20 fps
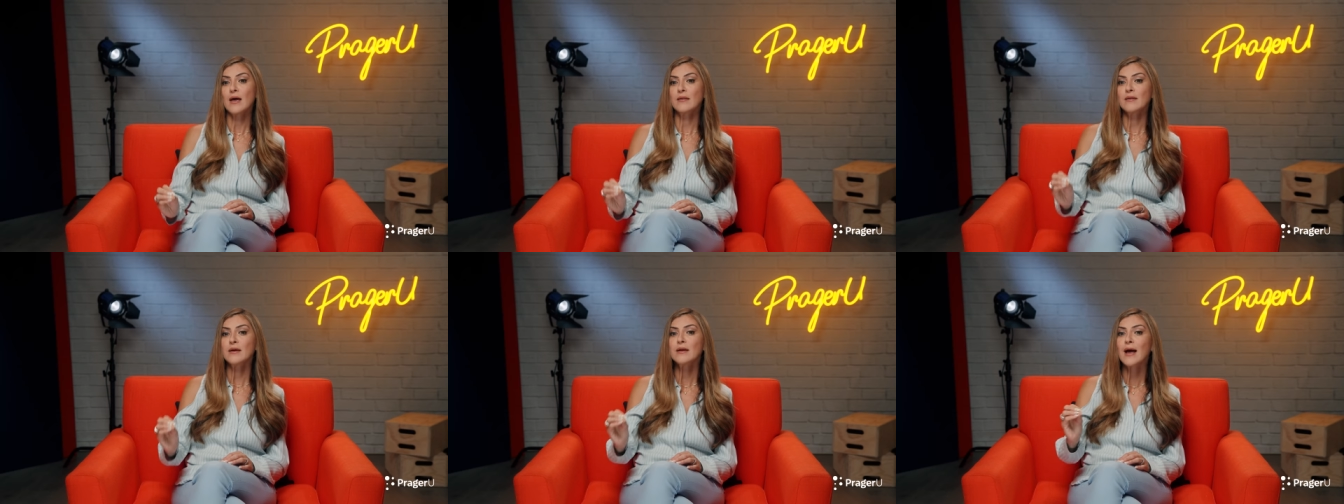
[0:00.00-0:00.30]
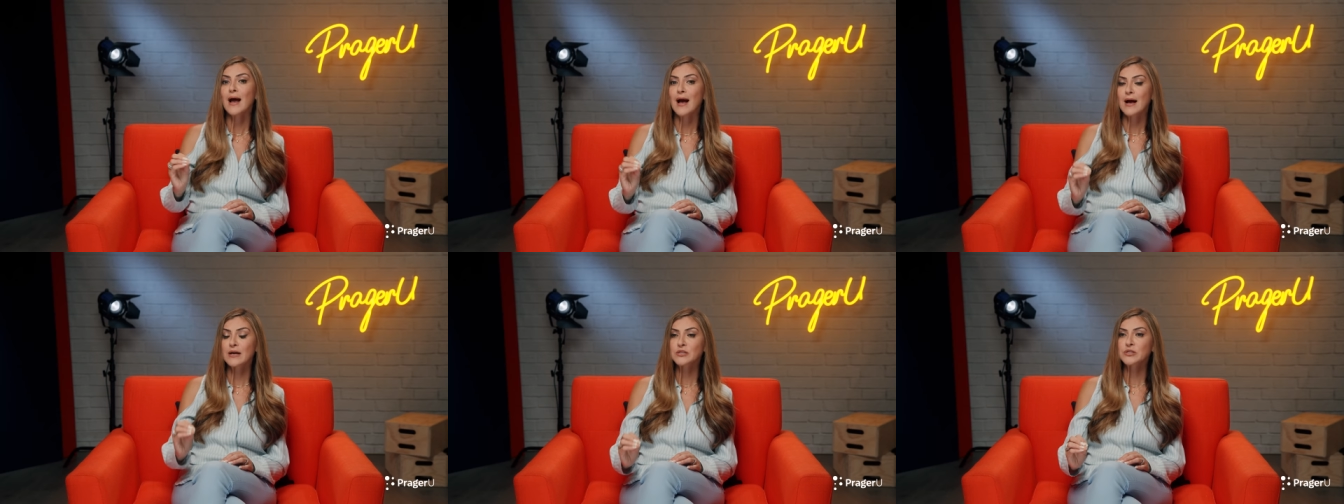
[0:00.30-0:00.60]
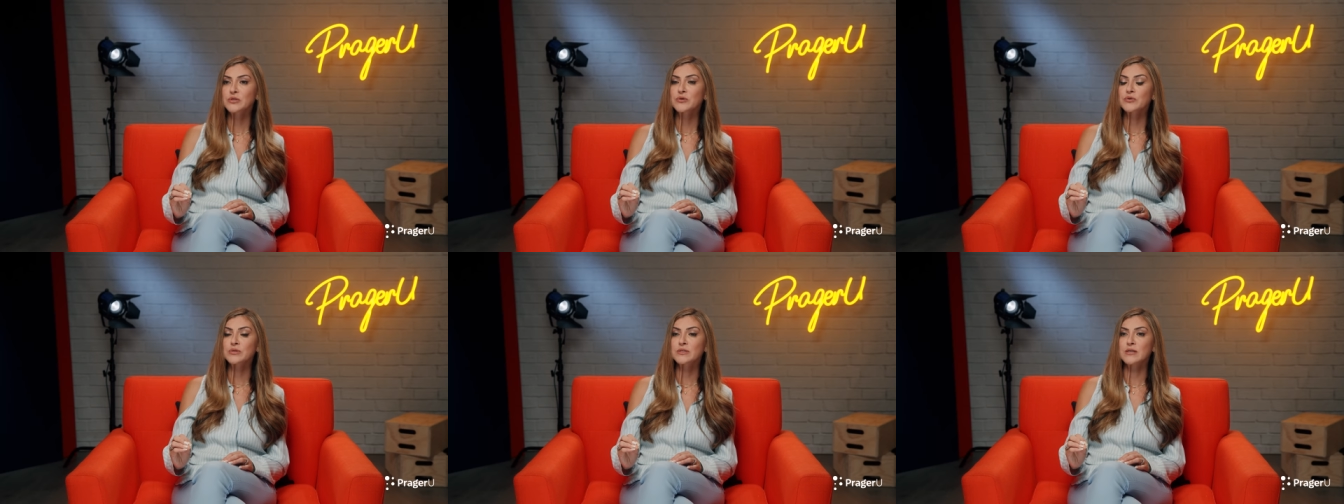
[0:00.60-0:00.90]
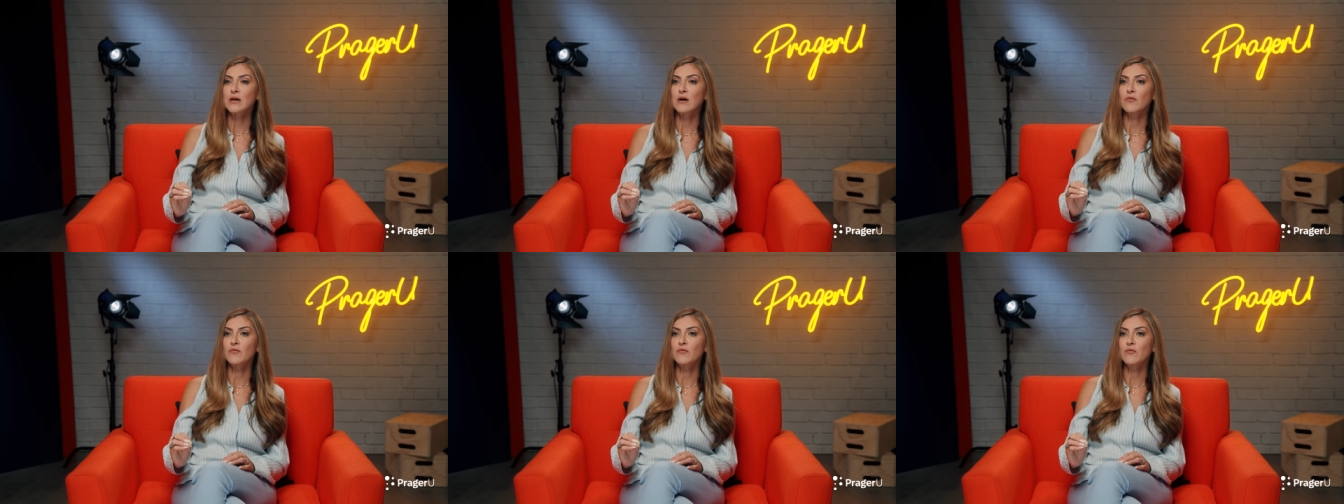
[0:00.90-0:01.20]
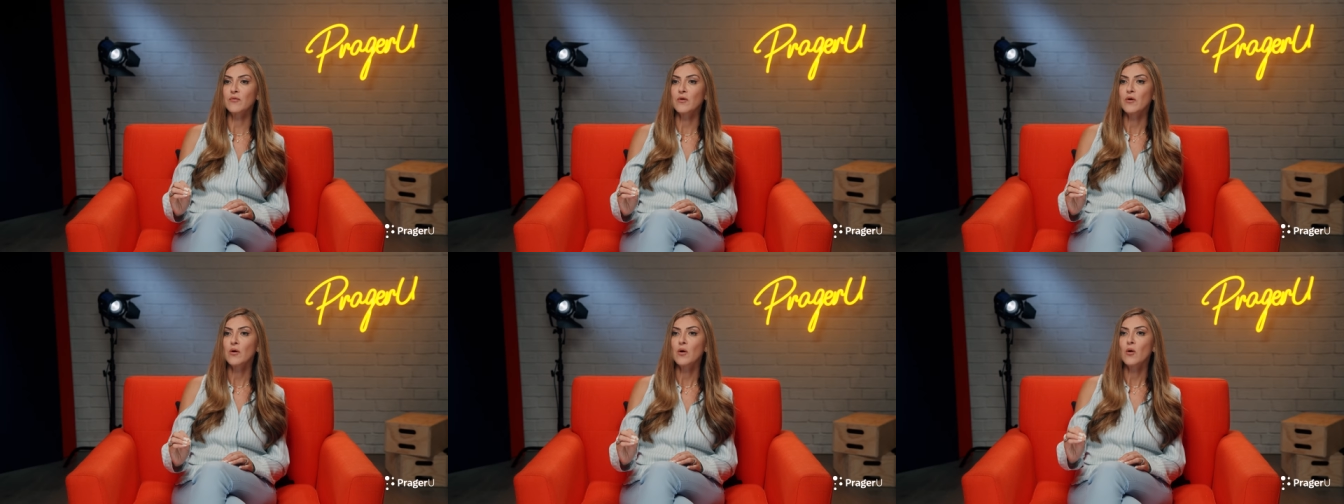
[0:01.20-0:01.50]
And then ask yourself,
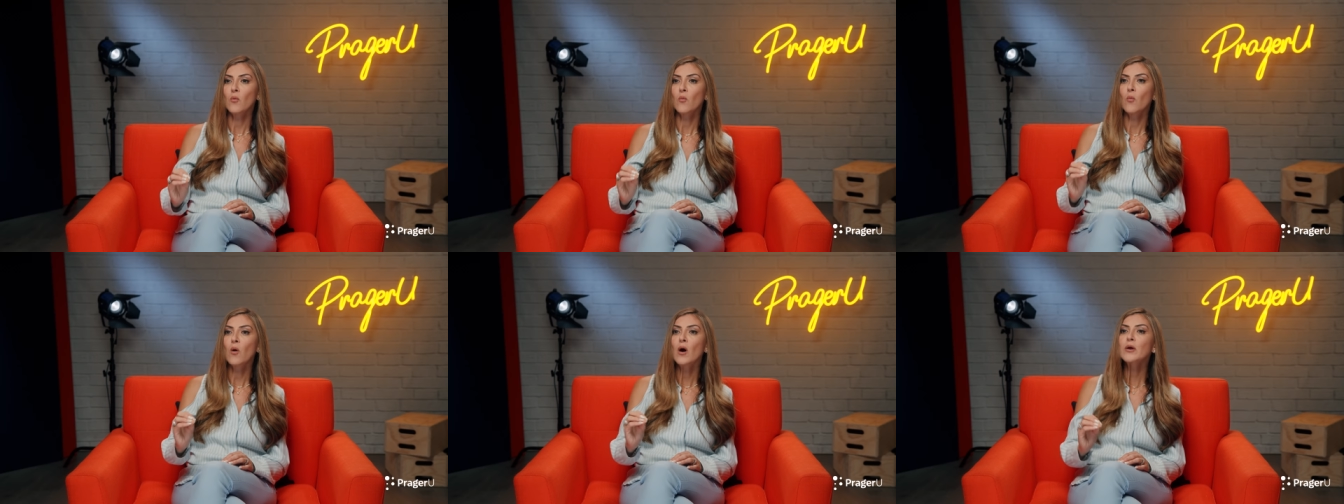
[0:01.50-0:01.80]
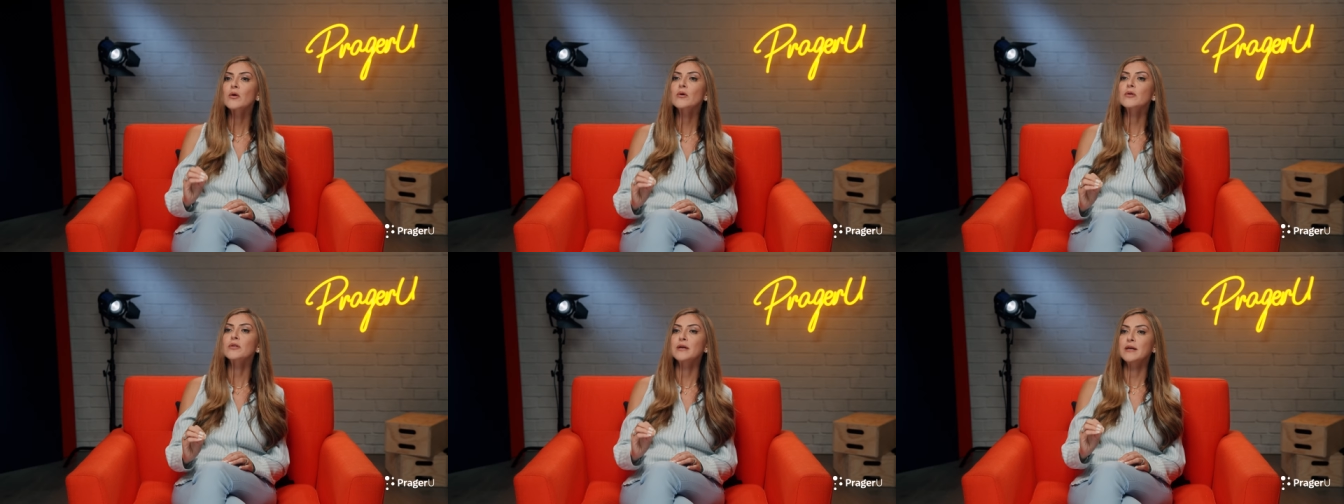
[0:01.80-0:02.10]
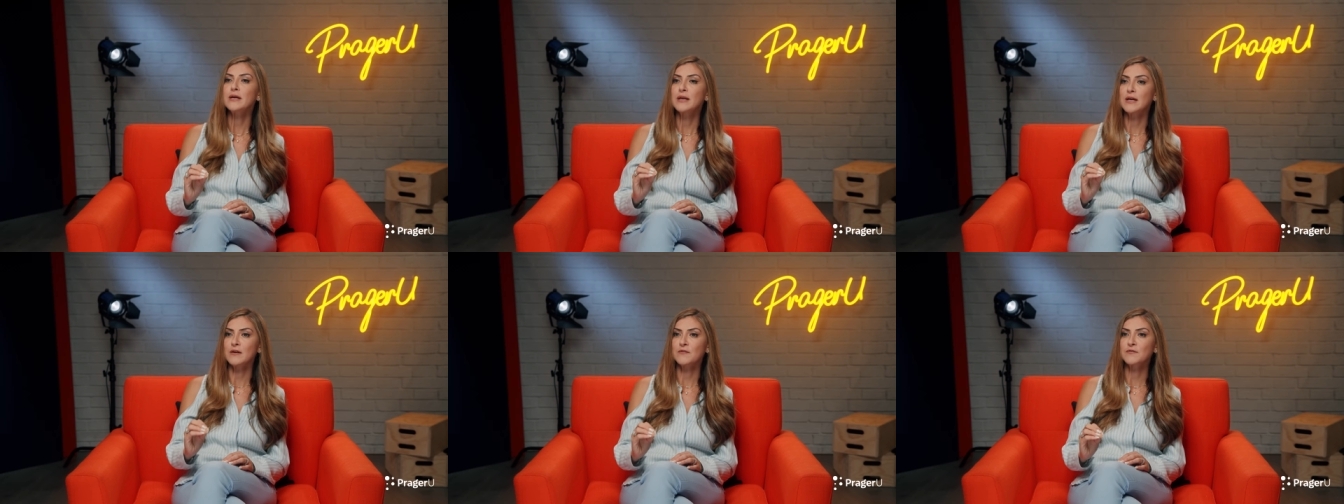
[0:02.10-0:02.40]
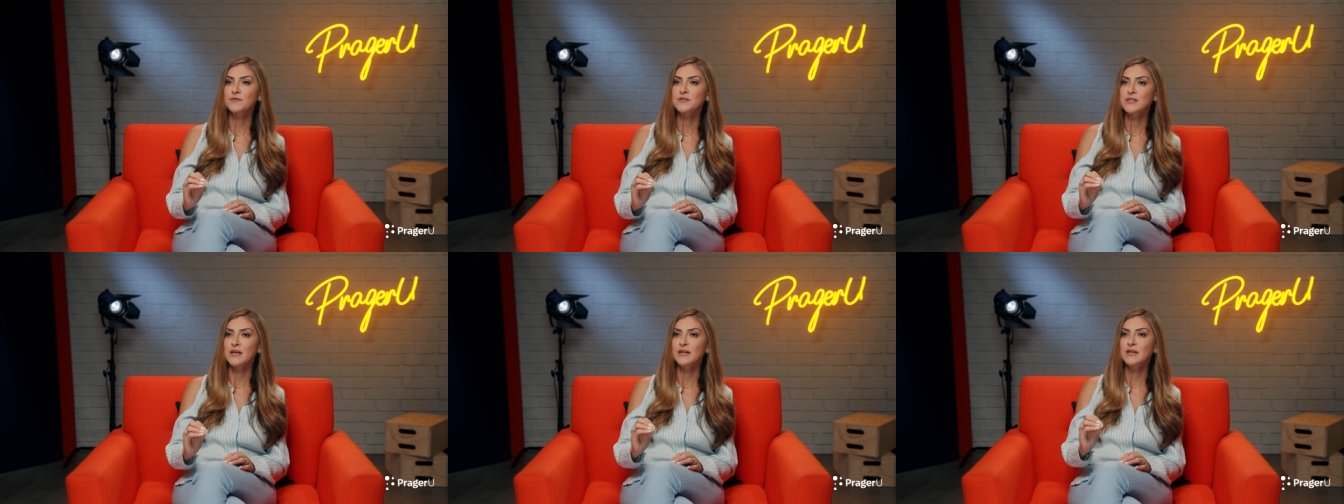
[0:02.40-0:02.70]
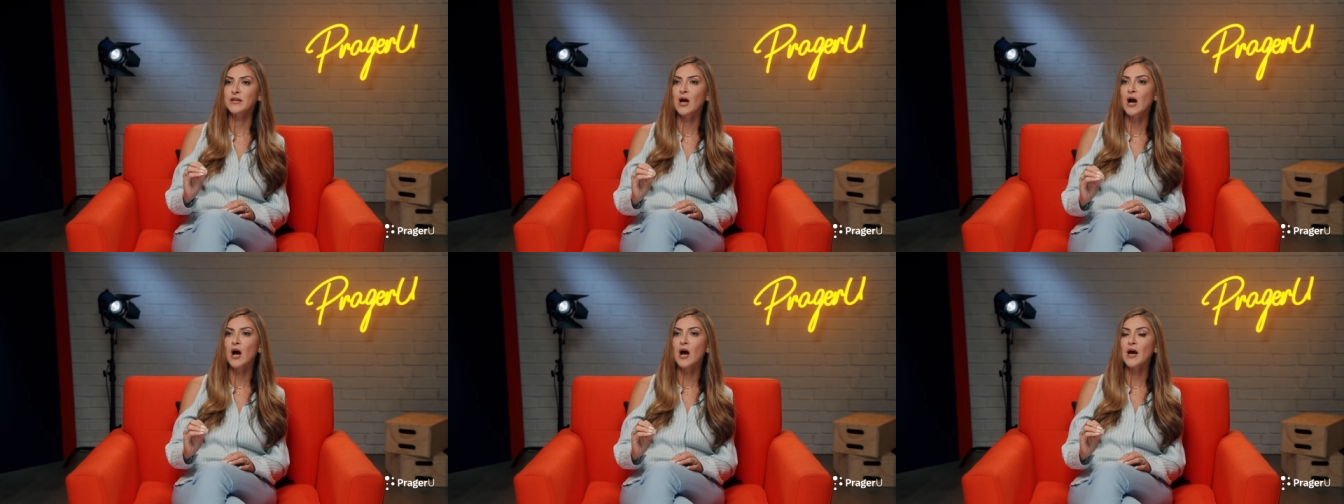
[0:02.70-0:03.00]
what are the gifts
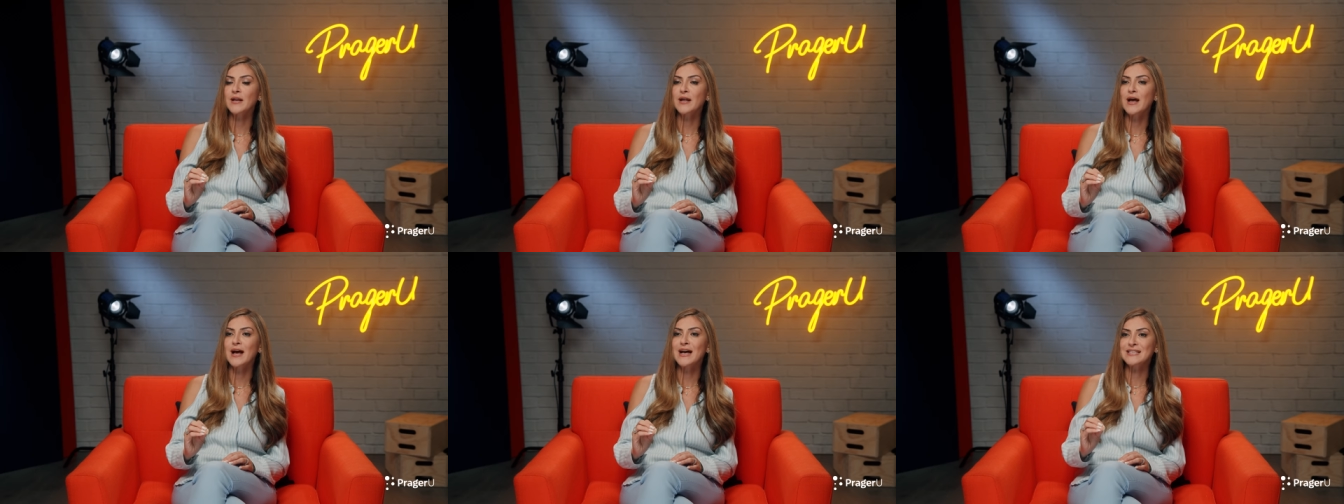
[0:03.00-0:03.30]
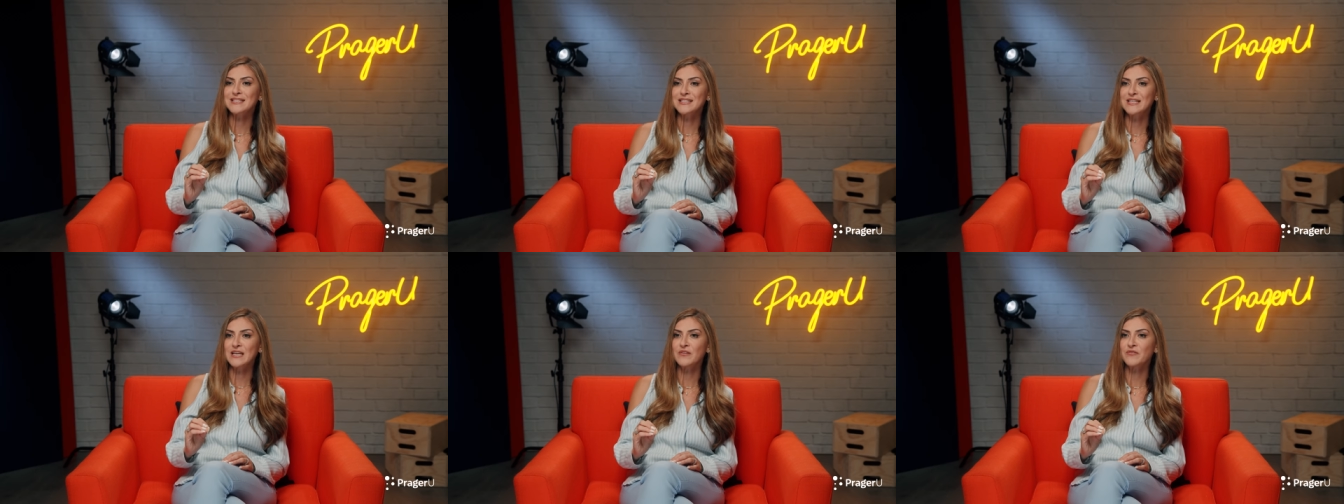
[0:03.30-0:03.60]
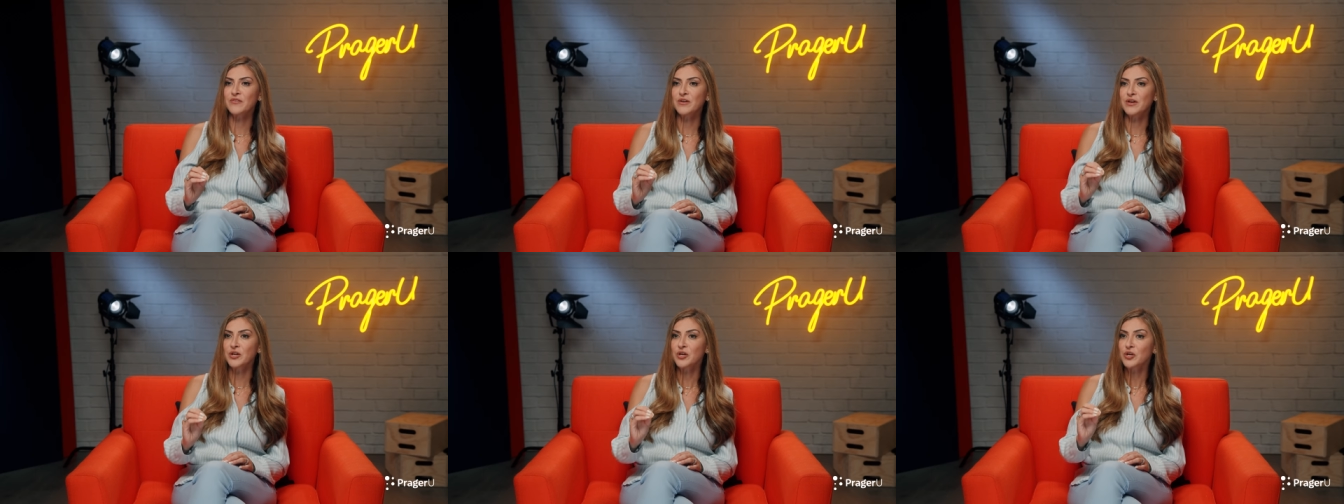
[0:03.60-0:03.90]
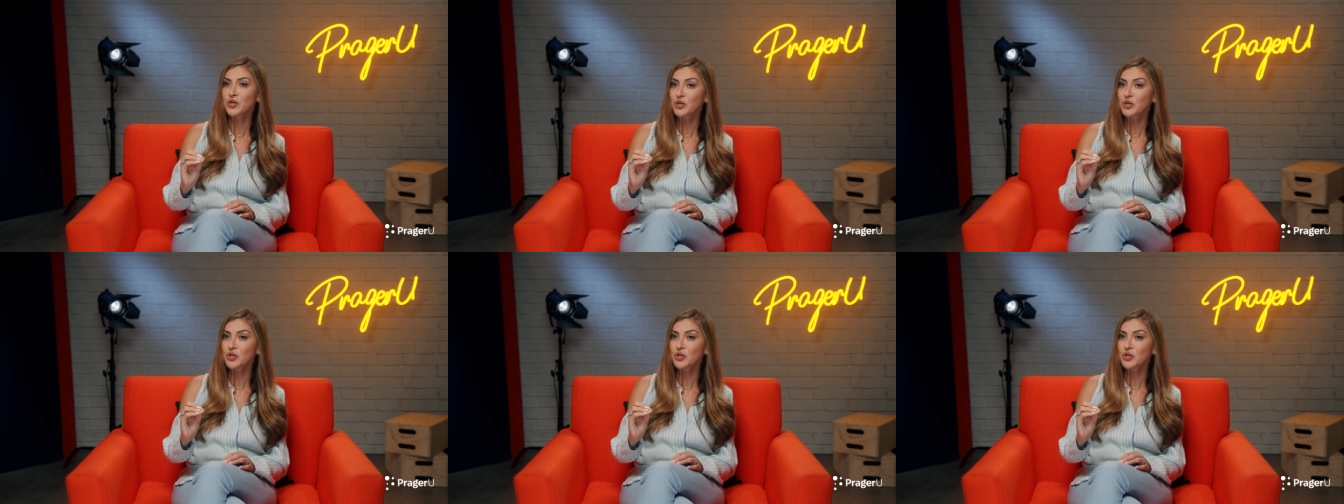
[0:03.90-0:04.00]
that God has given